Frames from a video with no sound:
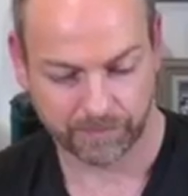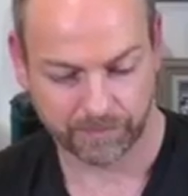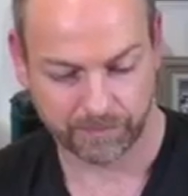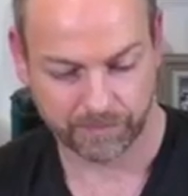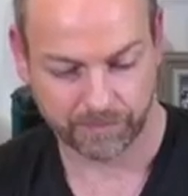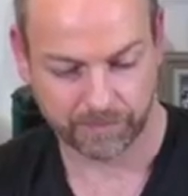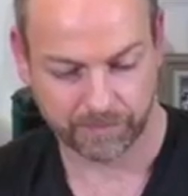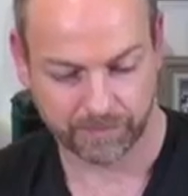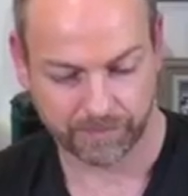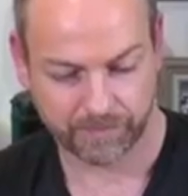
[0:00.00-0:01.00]

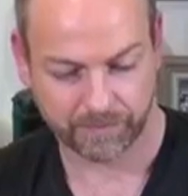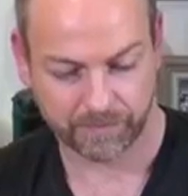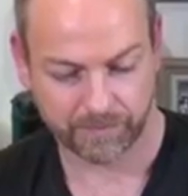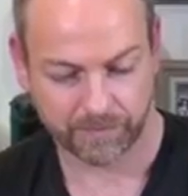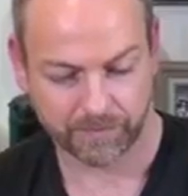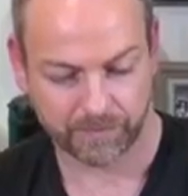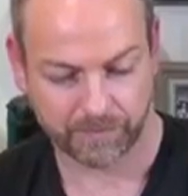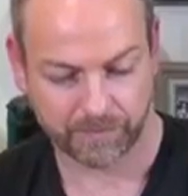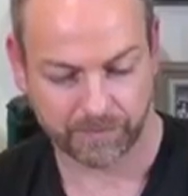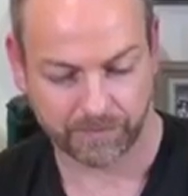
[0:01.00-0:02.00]

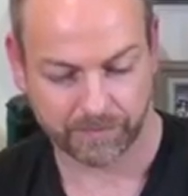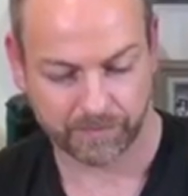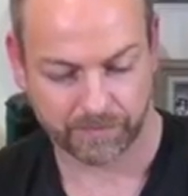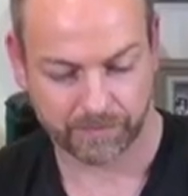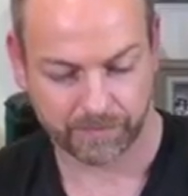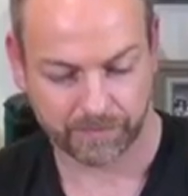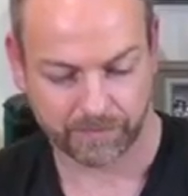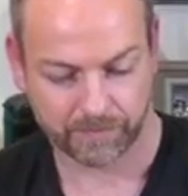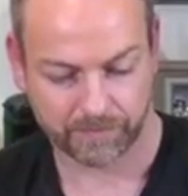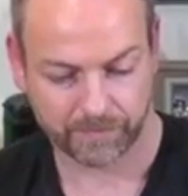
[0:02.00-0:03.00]

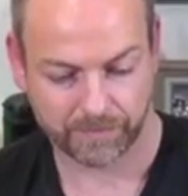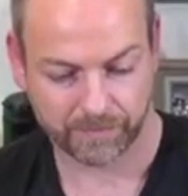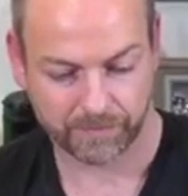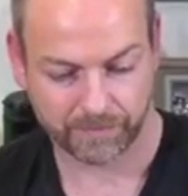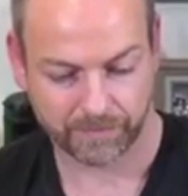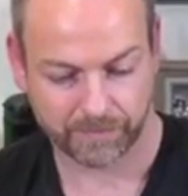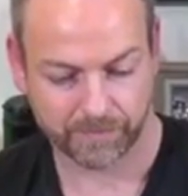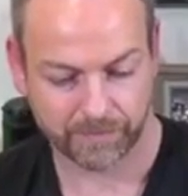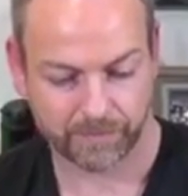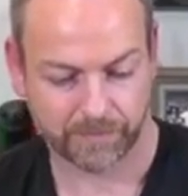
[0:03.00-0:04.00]

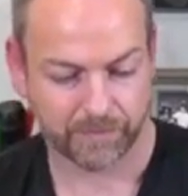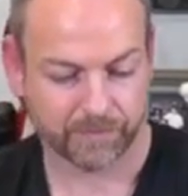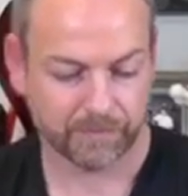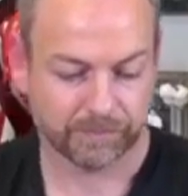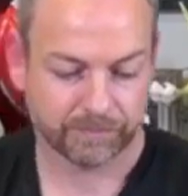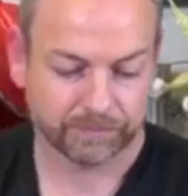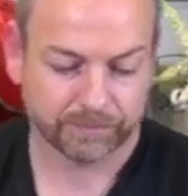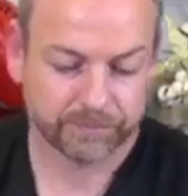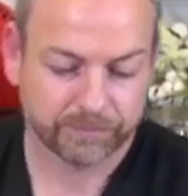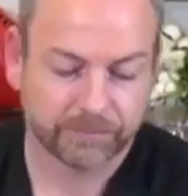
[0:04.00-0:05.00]

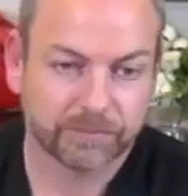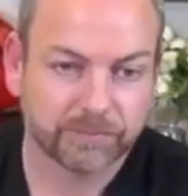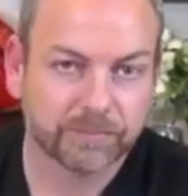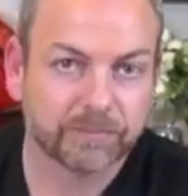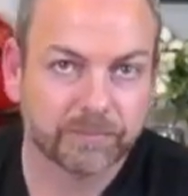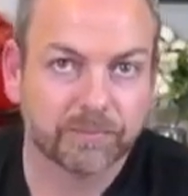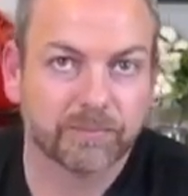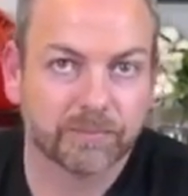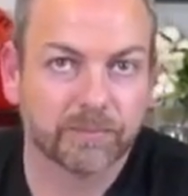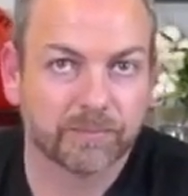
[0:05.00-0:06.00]

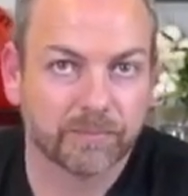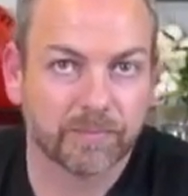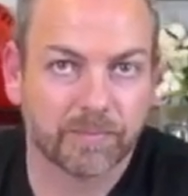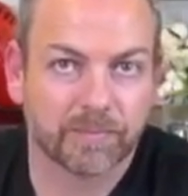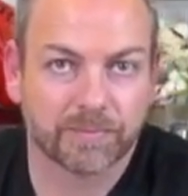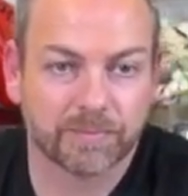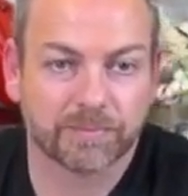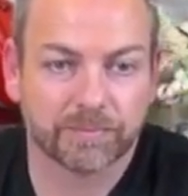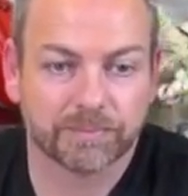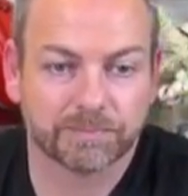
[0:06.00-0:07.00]

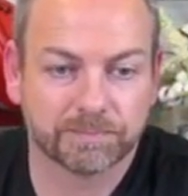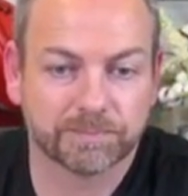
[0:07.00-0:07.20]
This person isn't speaking.